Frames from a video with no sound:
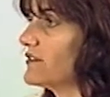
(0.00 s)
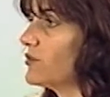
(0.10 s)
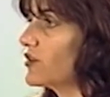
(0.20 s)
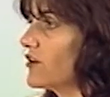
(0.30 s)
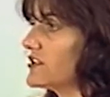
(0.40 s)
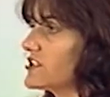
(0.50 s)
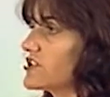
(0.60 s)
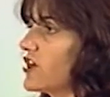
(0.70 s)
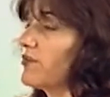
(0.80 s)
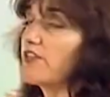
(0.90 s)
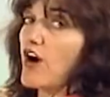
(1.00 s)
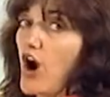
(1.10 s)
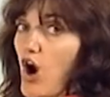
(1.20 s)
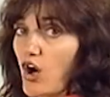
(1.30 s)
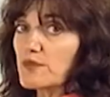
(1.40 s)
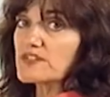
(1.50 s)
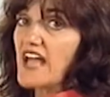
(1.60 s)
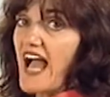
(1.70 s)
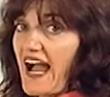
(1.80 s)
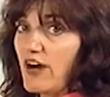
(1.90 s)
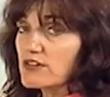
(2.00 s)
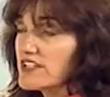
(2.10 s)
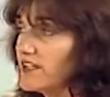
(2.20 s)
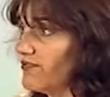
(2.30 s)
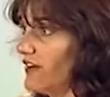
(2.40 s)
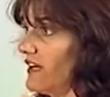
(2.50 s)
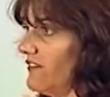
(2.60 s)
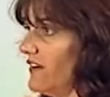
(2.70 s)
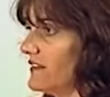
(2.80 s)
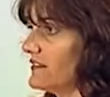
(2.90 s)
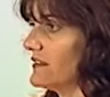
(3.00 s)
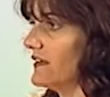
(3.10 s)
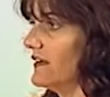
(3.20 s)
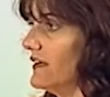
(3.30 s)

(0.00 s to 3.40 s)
So we're going to start with our arms out in front of us,